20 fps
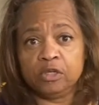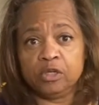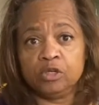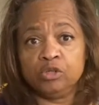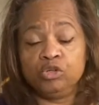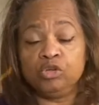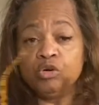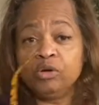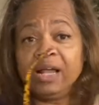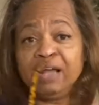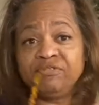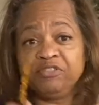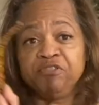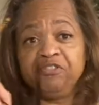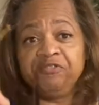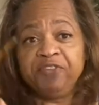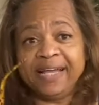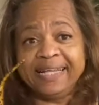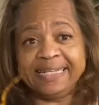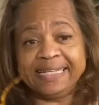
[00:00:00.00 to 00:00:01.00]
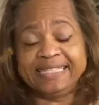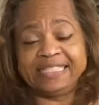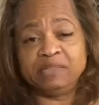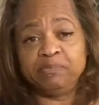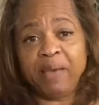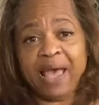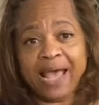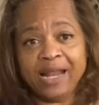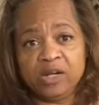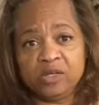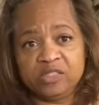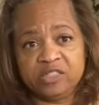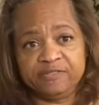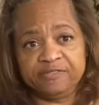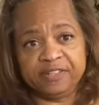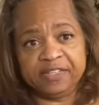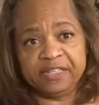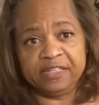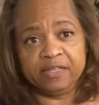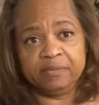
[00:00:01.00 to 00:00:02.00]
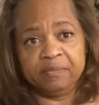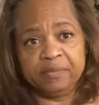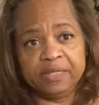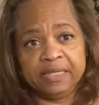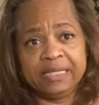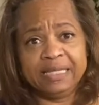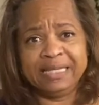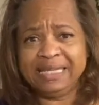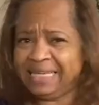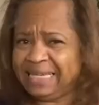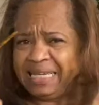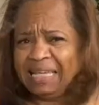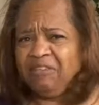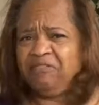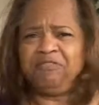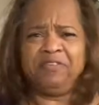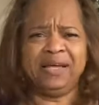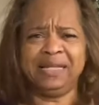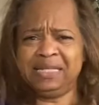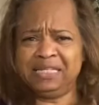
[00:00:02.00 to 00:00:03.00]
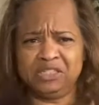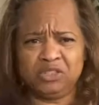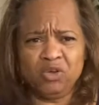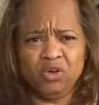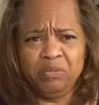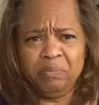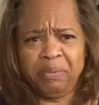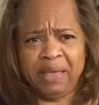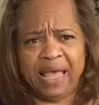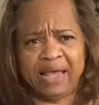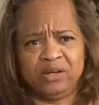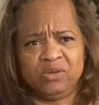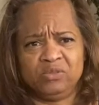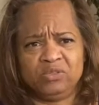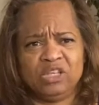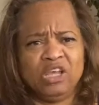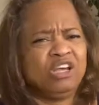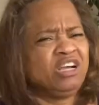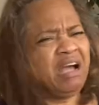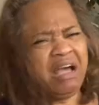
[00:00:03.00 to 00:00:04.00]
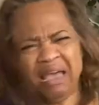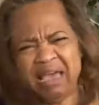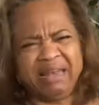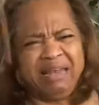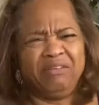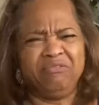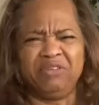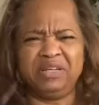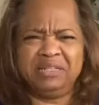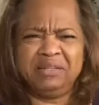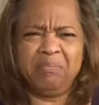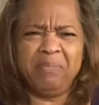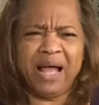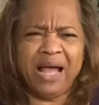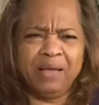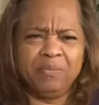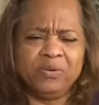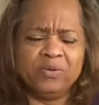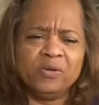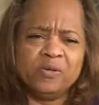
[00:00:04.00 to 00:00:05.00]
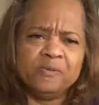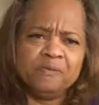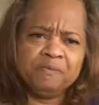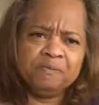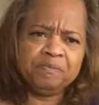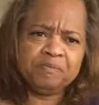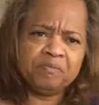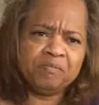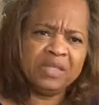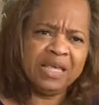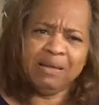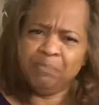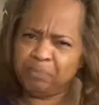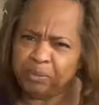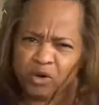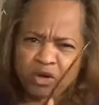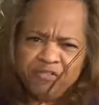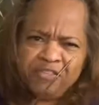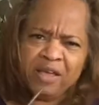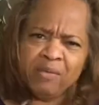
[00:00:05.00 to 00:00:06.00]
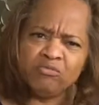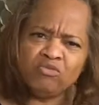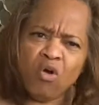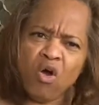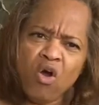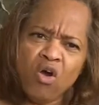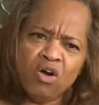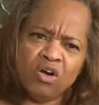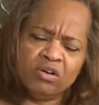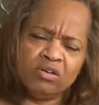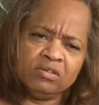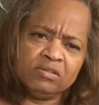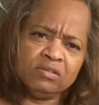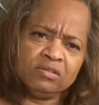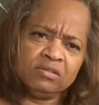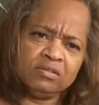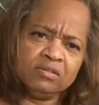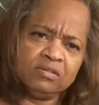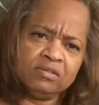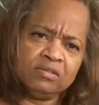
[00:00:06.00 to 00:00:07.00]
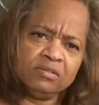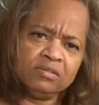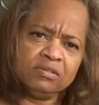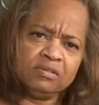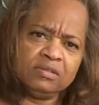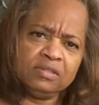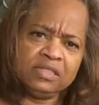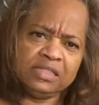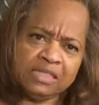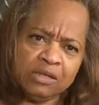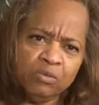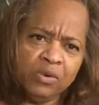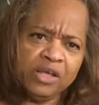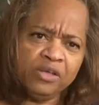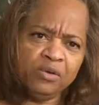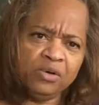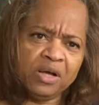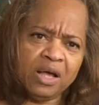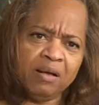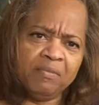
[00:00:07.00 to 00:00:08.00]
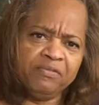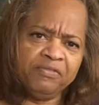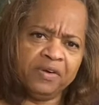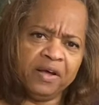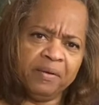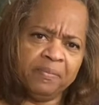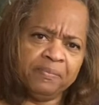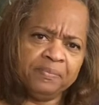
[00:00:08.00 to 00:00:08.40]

you don't have to fight his battles for him. He can fight his own battles. Go ahead and read the Bible and prove him wrong. See where you come from.